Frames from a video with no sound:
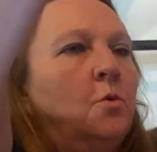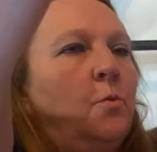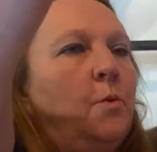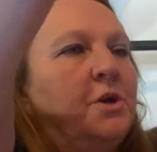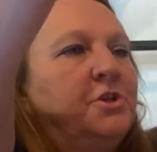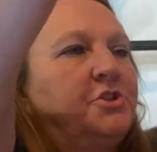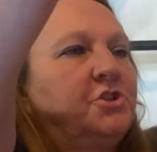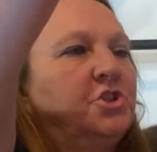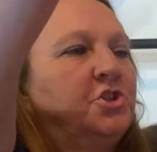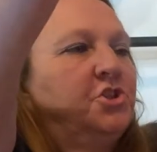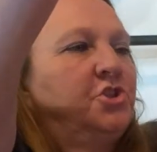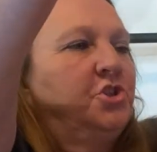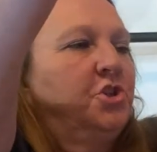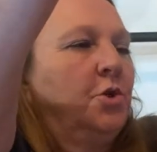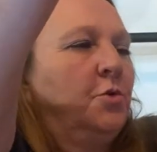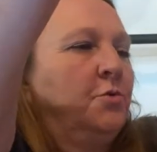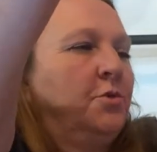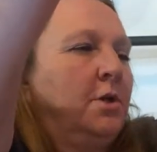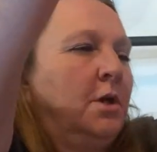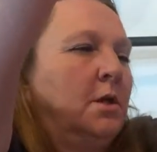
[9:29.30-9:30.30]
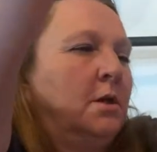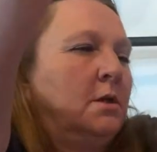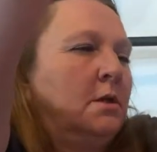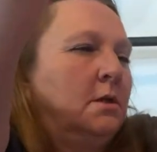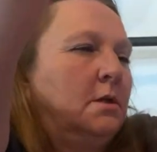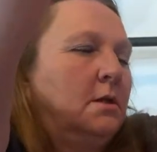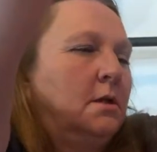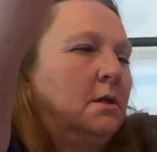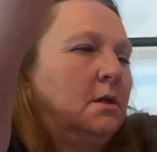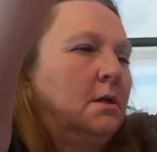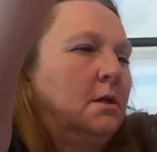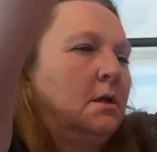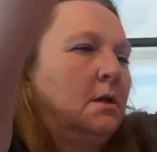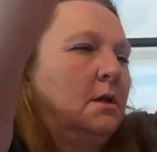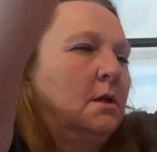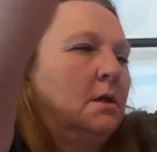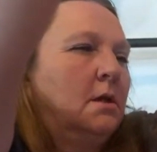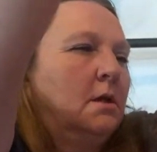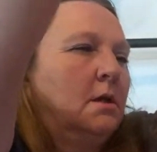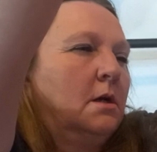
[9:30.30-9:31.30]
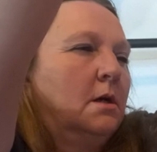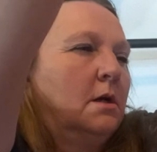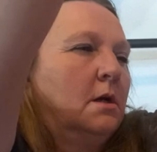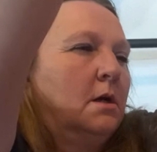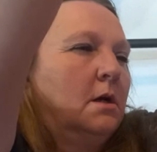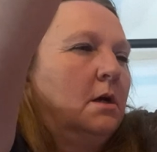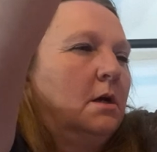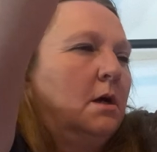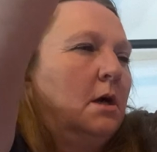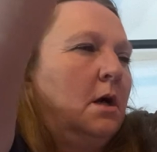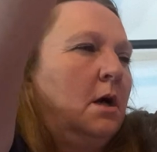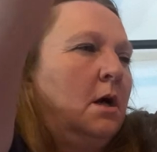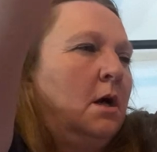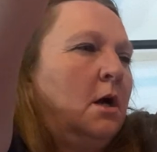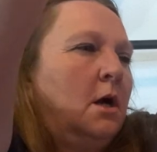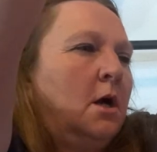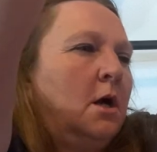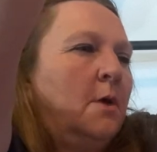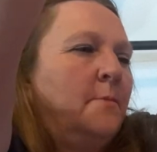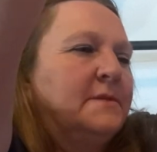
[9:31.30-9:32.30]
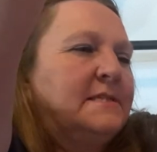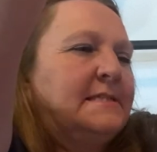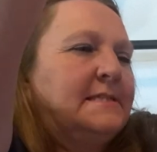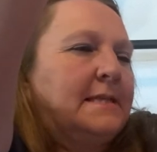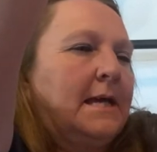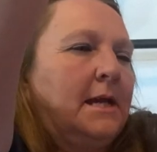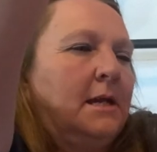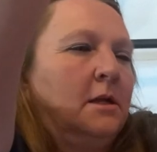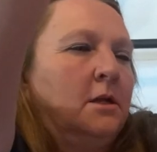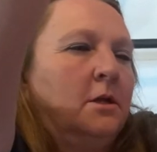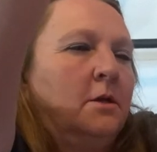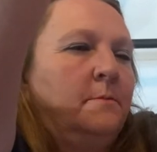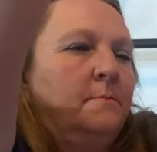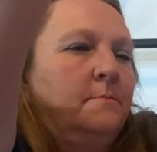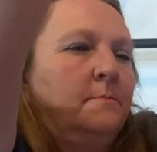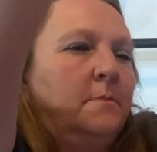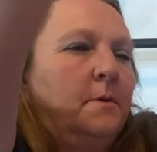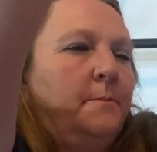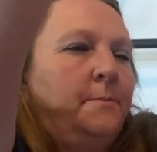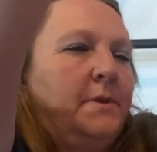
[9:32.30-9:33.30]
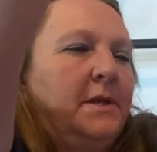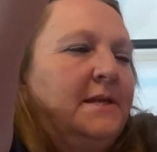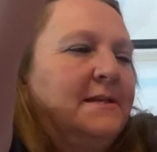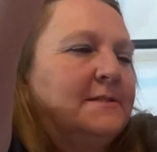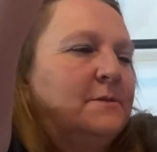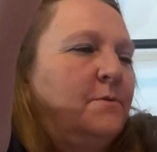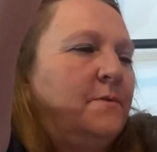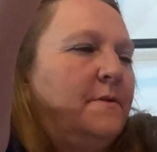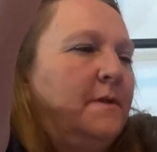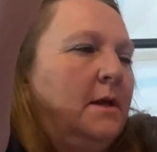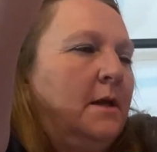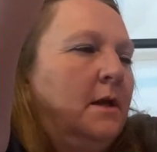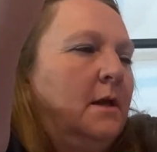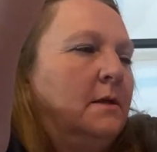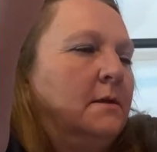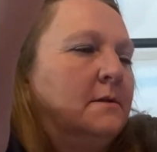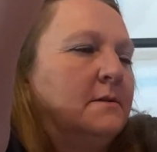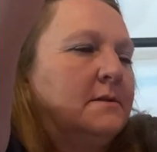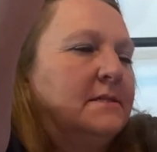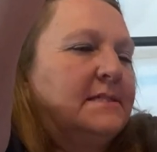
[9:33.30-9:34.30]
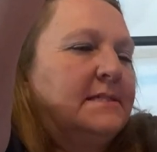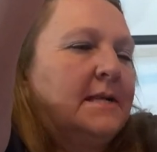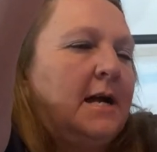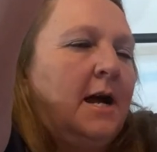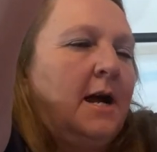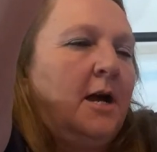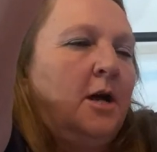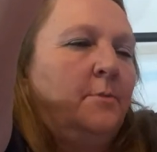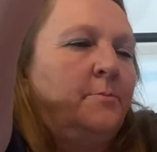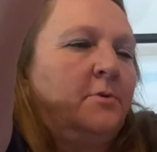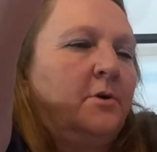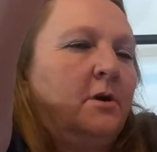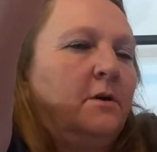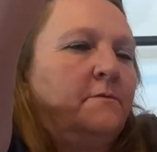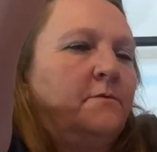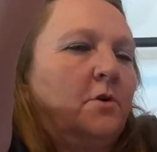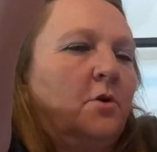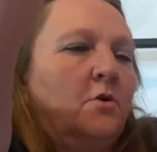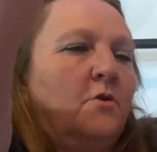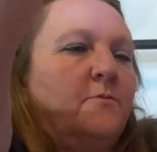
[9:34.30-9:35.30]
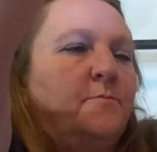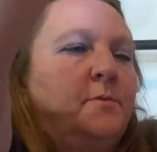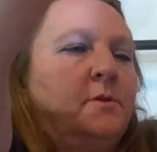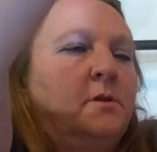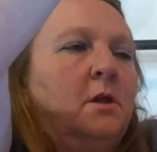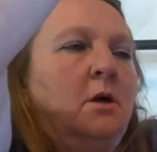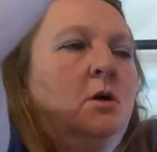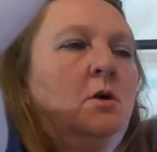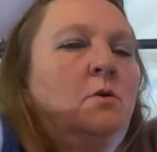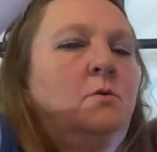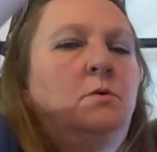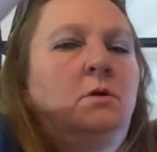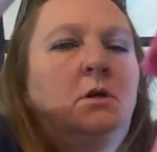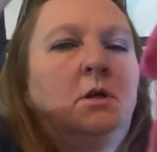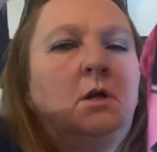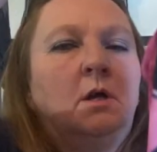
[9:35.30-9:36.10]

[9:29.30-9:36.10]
Witches Union, um, Salem, Peace Within, Sky Above, Earth Below.